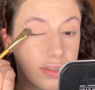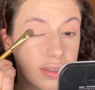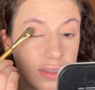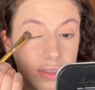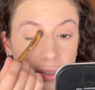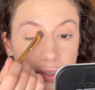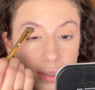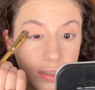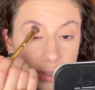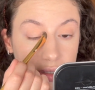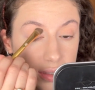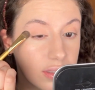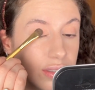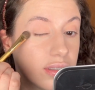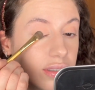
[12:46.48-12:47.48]
really
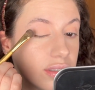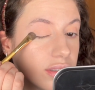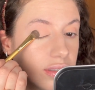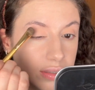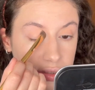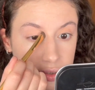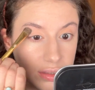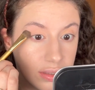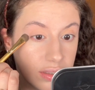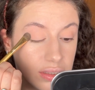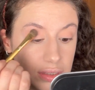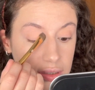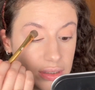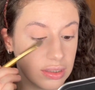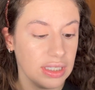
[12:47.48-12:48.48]
enjoyed
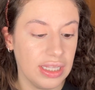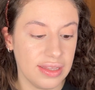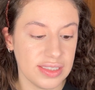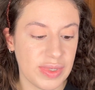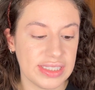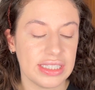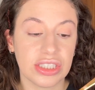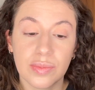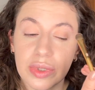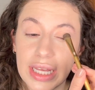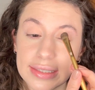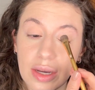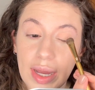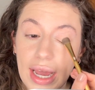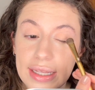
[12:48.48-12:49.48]
putting them
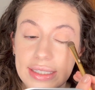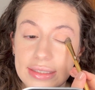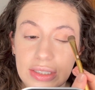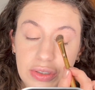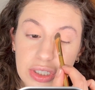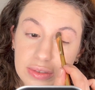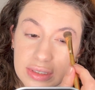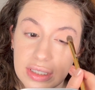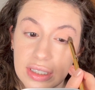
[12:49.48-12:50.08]
in this